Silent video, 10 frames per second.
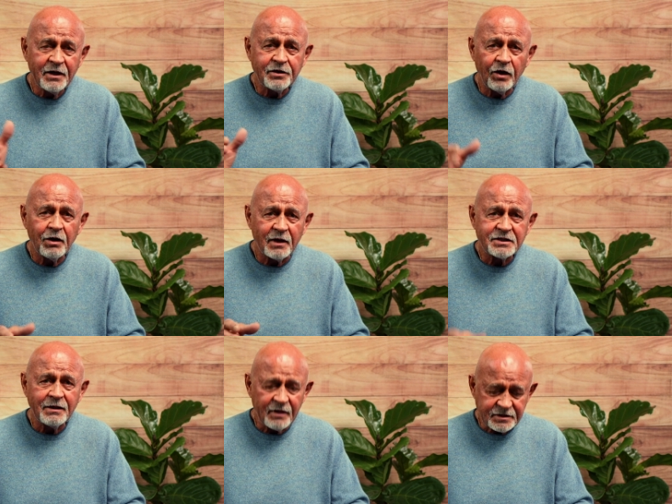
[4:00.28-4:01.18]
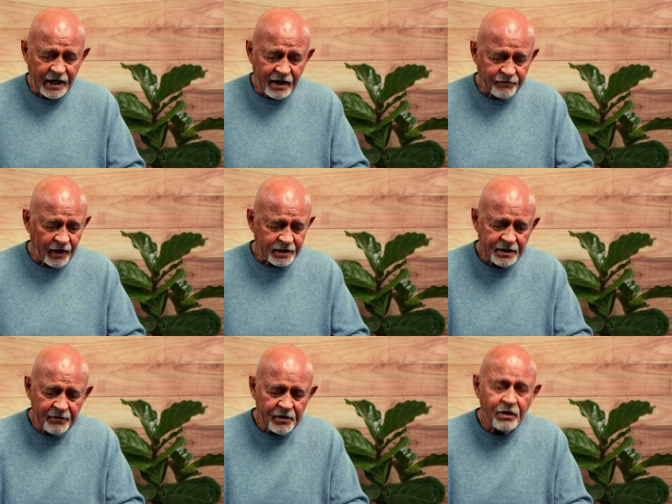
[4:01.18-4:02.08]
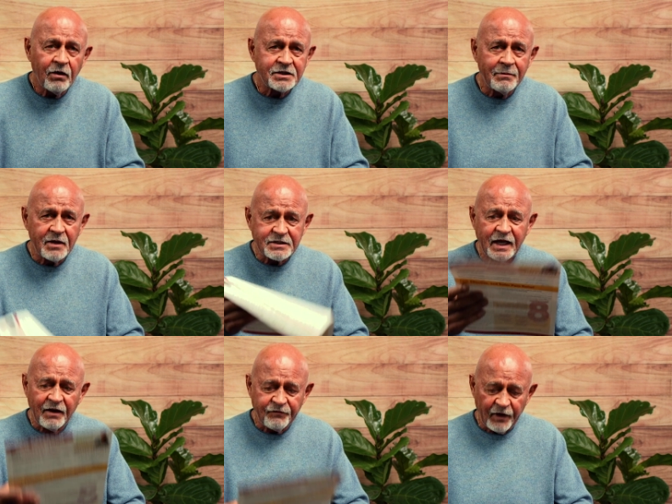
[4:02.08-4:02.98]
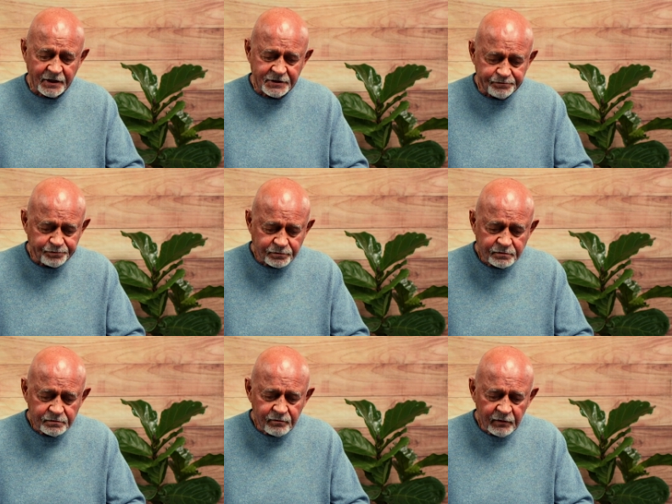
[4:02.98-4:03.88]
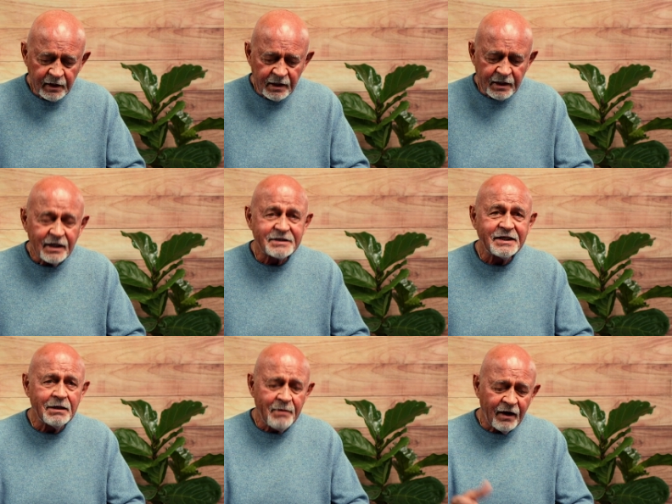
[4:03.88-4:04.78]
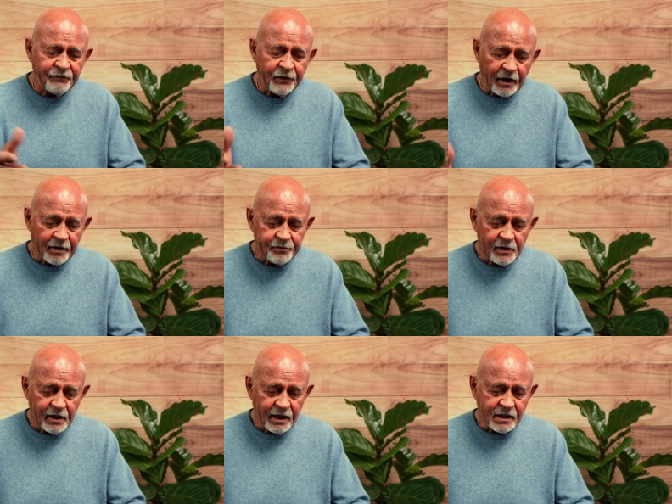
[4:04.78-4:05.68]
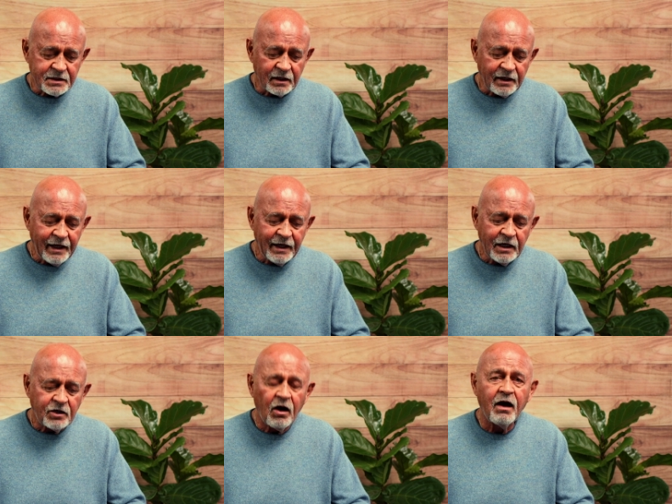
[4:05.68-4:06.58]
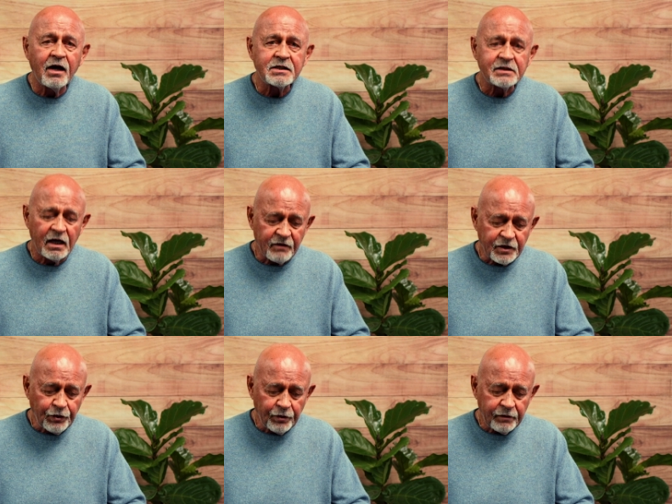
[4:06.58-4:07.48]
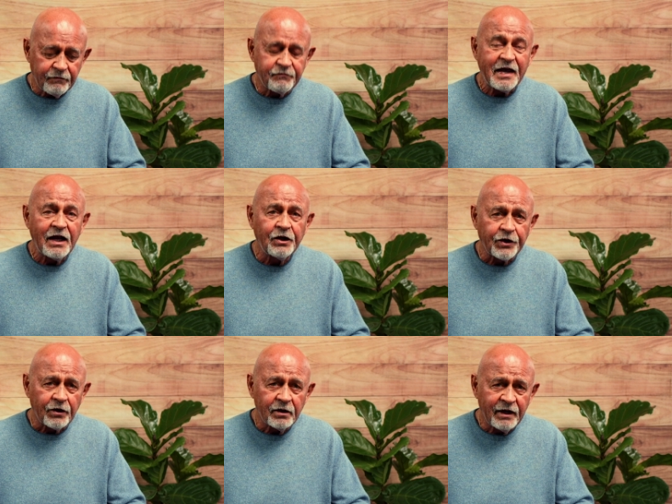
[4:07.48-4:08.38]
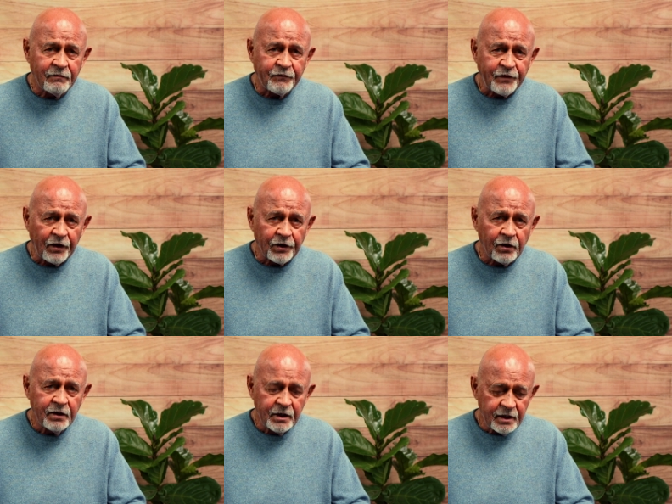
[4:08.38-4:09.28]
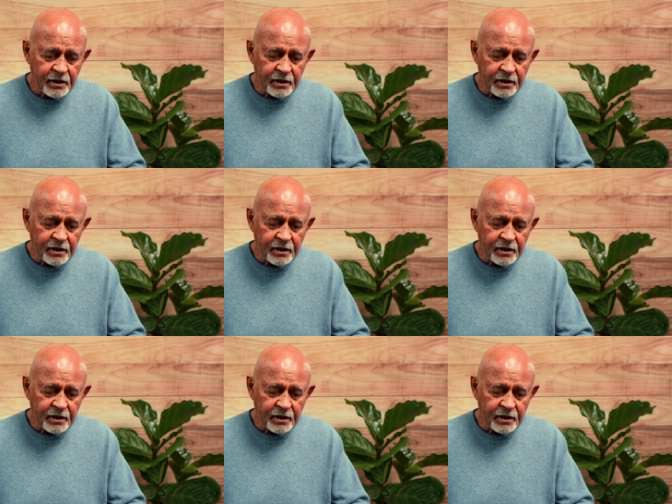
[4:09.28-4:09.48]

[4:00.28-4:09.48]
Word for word: me tell you about some of the side effects. Here are some of the side effects. Acetaminophen is the leading cause of acute failure, liver failure